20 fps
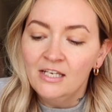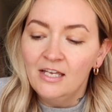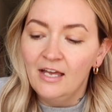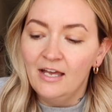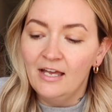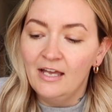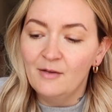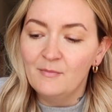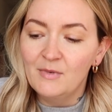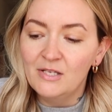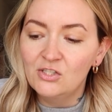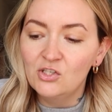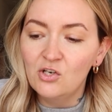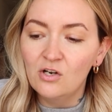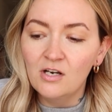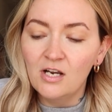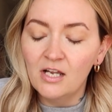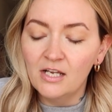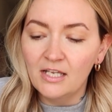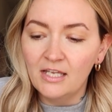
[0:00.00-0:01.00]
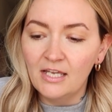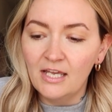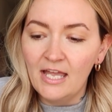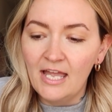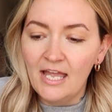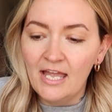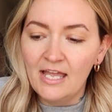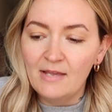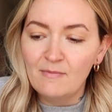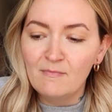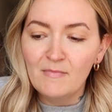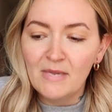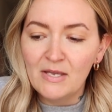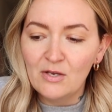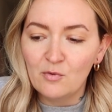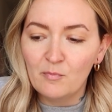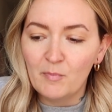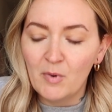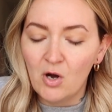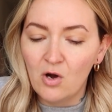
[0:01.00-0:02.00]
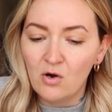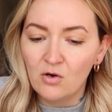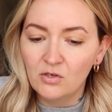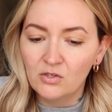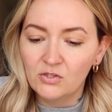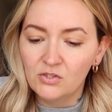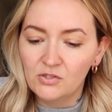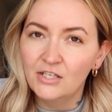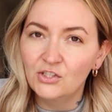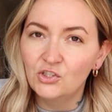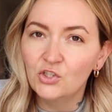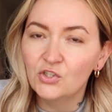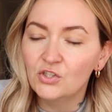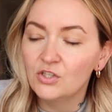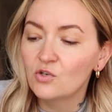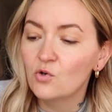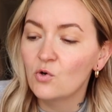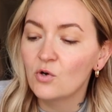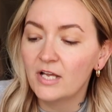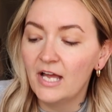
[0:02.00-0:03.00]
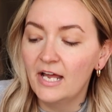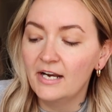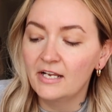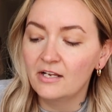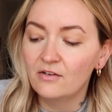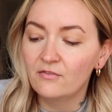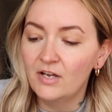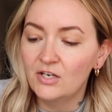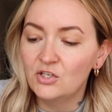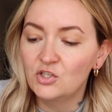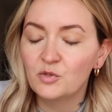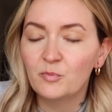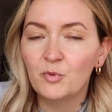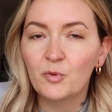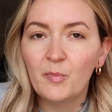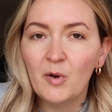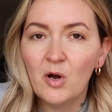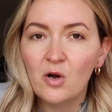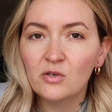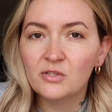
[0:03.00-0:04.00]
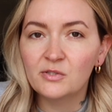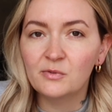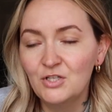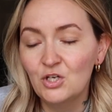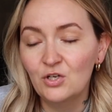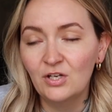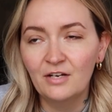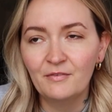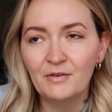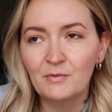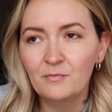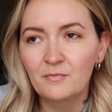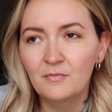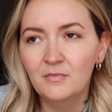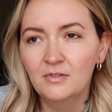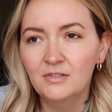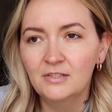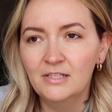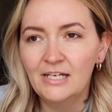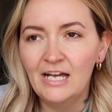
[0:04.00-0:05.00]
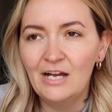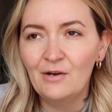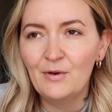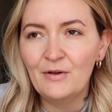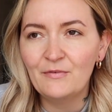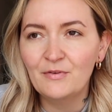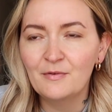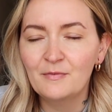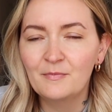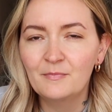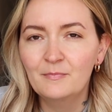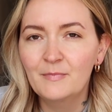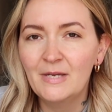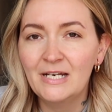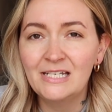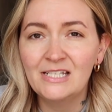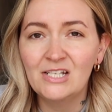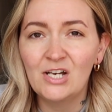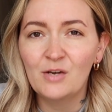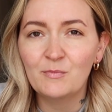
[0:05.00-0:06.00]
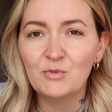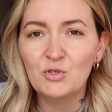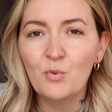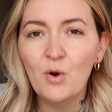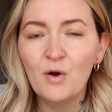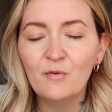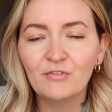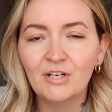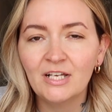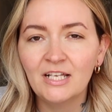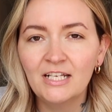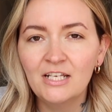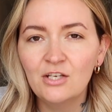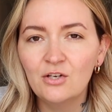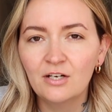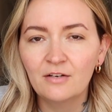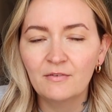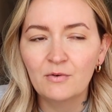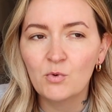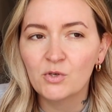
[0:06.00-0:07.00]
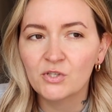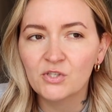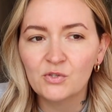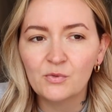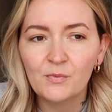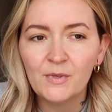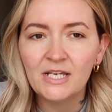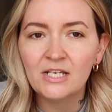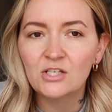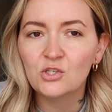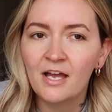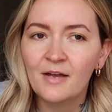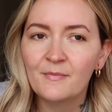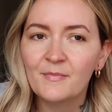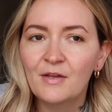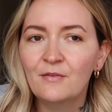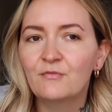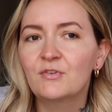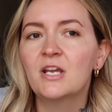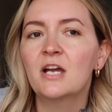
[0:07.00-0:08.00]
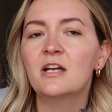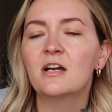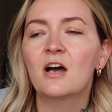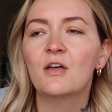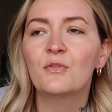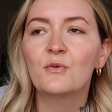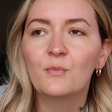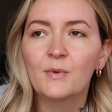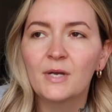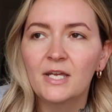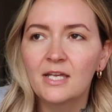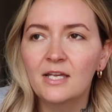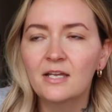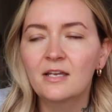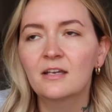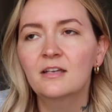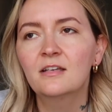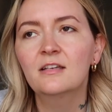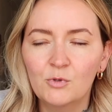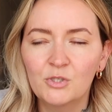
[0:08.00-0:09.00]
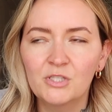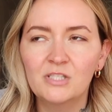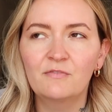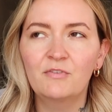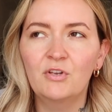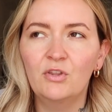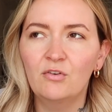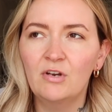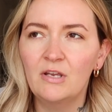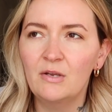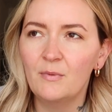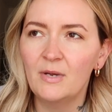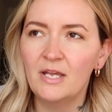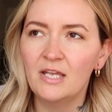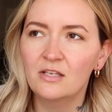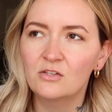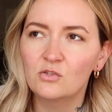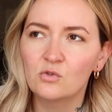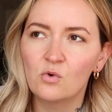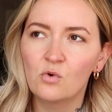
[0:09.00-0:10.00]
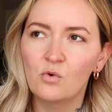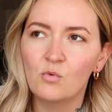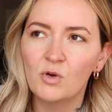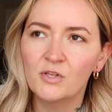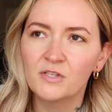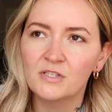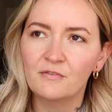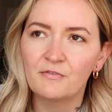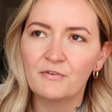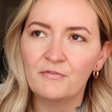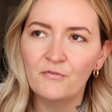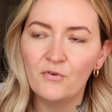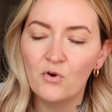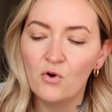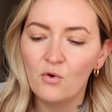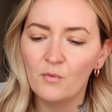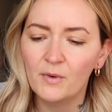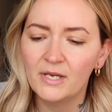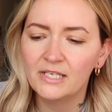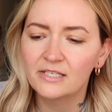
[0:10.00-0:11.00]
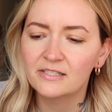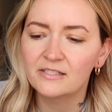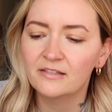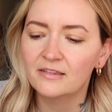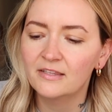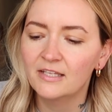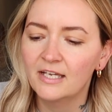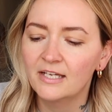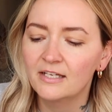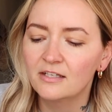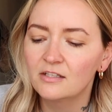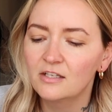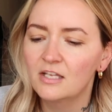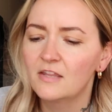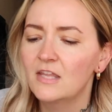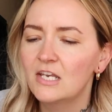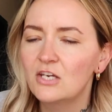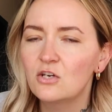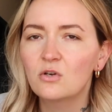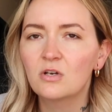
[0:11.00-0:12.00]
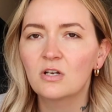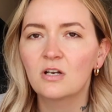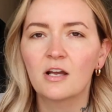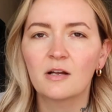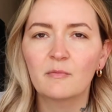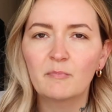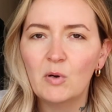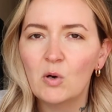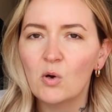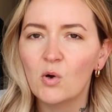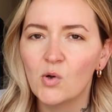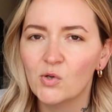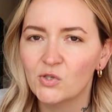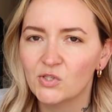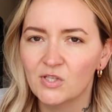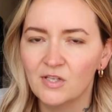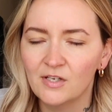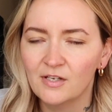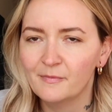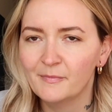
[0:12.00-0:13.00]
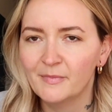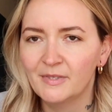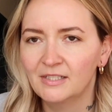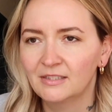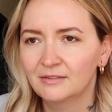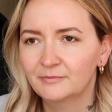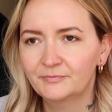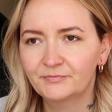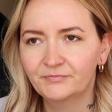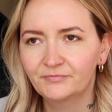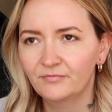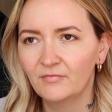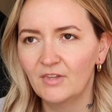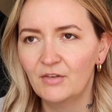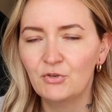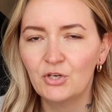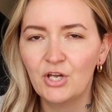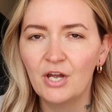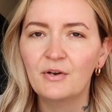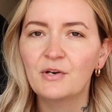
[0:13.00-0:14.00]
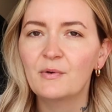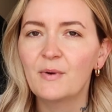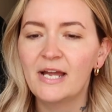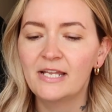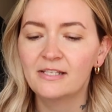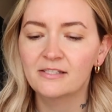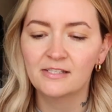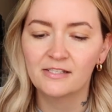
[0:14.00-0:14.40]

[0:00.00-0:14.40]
It's not like a meal box, it's just an organic vegetable box. You can have it however many times you want, really. You can have it once a week, every other week, once every 3 weeks, or once every 4 weeks, I think. And then you can like pause them and if you're going away and